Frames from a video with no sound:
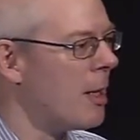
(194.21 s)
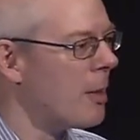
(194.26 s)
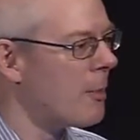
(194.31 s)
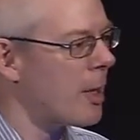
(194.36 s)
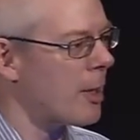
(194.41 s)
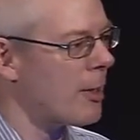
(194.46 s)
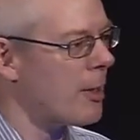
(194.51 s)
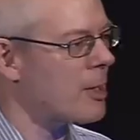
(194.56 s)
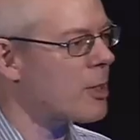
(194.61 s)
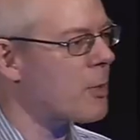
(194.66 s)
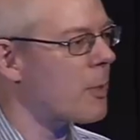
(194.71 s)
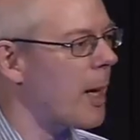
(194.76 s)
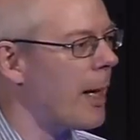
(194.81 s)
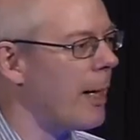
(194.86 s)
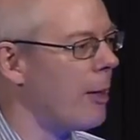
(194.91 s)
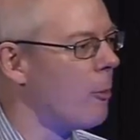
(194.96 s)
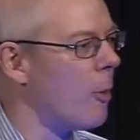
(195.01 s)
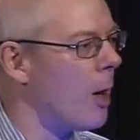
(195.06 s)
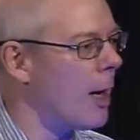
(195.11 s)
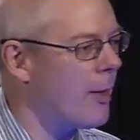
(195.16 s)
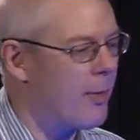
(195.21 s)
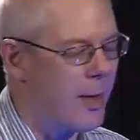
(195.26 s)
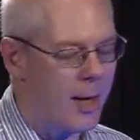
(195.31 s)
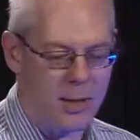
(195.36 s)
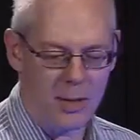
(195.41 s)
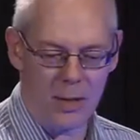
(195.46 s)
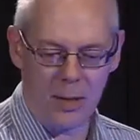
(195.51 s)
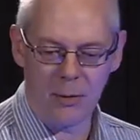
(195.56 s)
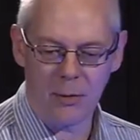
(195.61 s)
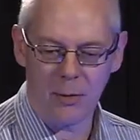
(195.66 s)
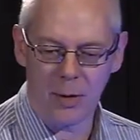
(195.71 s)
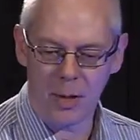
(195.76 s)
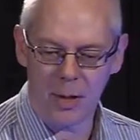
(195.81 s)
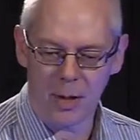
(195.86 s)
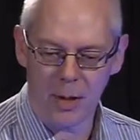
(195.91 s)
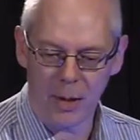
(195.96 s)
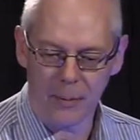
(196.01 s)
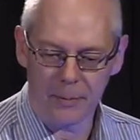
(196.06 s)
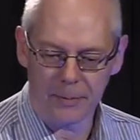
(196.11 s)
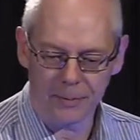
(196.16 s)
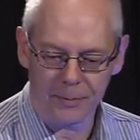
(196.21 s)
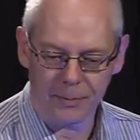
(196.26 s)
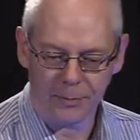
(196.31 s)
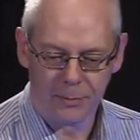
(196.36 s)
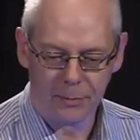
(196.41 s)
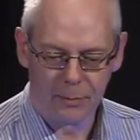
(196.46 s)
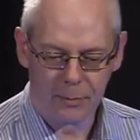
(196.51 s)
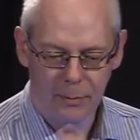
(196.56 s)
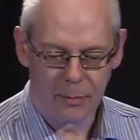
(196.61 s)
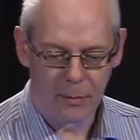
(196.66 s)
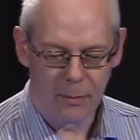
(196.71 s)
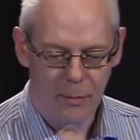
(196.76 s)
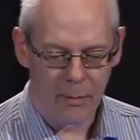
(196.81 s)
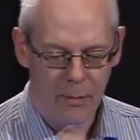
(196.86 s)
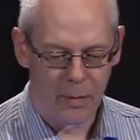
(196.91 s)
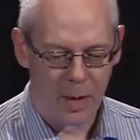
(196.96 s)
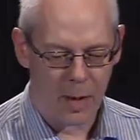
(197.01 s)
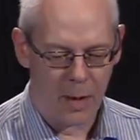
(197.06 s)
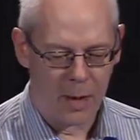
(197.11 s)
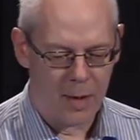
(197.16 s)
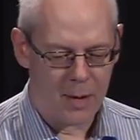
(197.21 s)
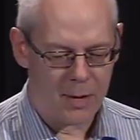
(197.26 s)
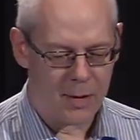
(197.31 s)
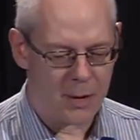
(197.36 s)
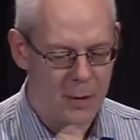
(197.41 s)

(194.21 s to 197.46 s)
But I'm going to explain why that's interesting. So